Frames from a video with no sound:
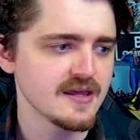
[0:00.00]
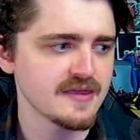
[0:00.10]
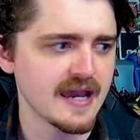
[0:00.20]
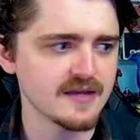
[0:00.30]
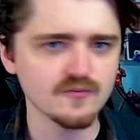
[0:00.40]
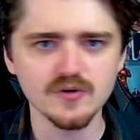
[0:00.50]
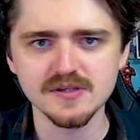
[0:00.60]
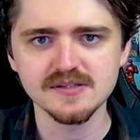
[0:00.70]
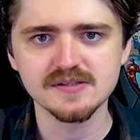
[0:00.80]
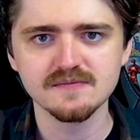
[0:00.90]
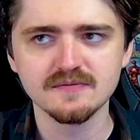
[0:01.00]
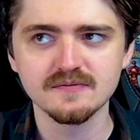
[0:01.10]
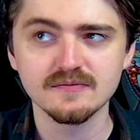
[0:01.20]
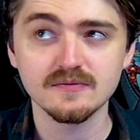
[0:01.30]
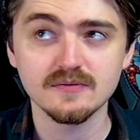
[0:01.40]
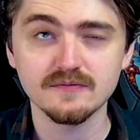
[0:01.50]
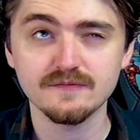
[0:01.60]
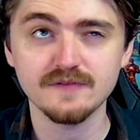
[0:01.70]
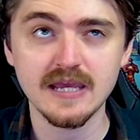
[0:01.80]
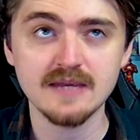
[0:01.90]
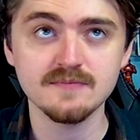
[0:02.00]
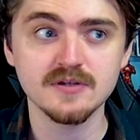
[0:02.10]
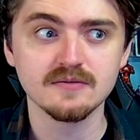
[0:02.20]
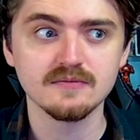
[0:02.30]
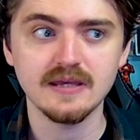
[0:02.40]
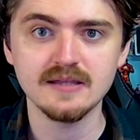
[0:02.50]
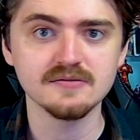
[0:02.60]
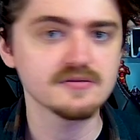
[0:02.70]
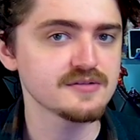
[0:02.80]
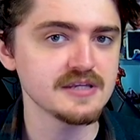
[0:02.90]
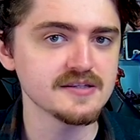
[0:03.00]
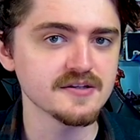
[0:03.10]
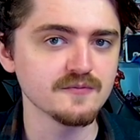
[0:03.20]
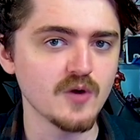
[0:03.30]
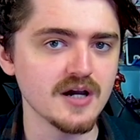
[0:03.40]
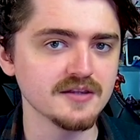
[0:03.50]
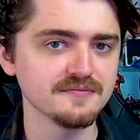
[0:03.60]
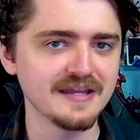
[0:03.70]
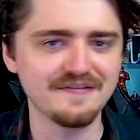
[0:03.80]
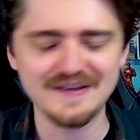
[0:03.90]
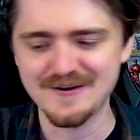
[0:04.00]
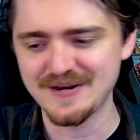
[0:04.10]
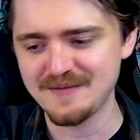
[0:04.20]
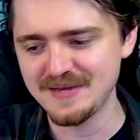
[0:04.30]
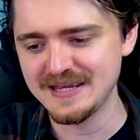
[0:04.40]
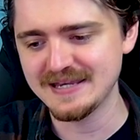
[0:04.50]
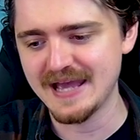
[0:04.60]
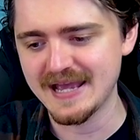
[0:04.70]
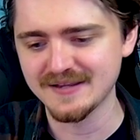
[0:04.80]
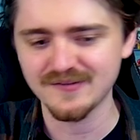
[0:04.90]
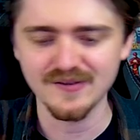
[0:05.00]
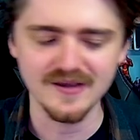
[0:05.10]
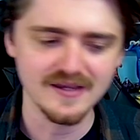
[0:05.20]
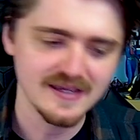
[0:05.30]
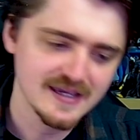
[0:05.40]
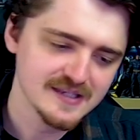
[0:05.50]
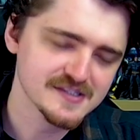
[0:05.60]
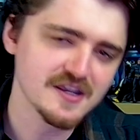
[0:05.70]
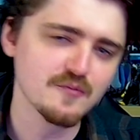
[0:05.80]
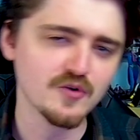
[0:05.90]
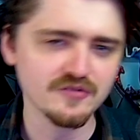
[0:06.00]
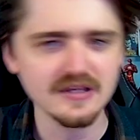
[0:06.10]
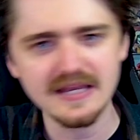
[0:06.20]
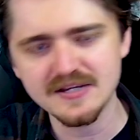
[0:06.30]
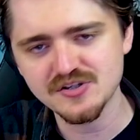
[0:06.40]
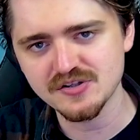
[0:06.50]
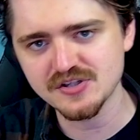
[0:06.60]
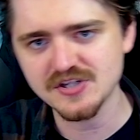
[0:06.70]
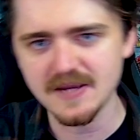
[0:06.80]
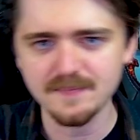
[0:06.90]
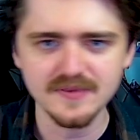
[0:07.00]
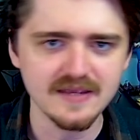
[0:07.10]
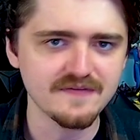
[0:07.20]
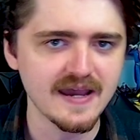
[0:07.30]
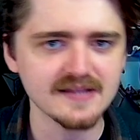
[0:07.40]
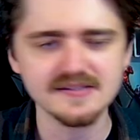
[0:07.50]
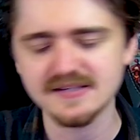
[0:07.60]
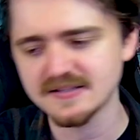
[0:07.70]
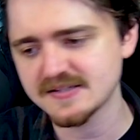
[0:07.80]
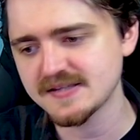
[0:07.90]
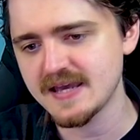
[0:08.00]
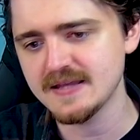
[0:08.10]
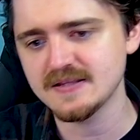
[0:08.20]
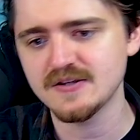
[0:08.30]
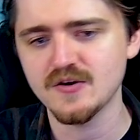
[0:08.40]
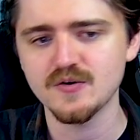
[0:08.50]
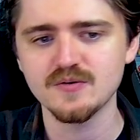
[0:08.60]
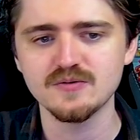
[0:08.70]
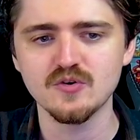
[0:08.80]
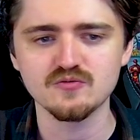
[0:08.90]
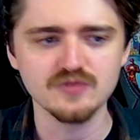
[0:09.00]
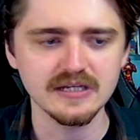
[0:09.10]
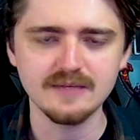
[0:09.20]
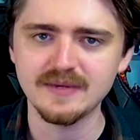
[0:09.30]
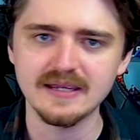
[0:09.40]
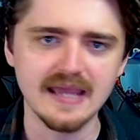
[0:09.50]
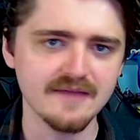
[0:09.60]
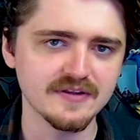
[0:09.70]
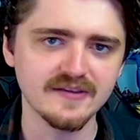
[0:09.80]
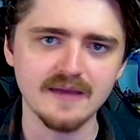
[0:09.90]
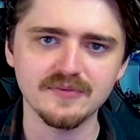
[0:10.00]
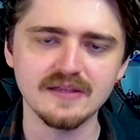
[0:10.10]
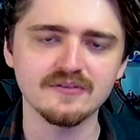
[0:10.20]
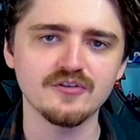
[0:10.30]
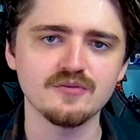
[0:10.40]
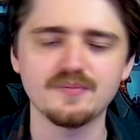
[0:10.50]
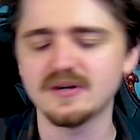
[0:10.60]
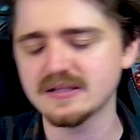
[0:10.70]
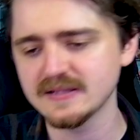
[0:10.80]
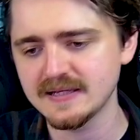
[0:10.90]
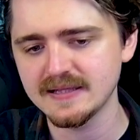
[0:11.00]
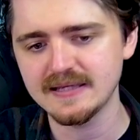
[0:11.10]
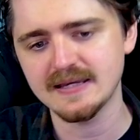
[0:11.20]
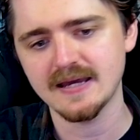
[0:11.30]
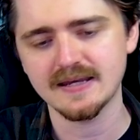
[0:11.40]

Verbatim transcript: that was flamed in season one, if you know what I mean, and the somewhat relationship they've had since then, you know, not really being ever tapped into, but clearly a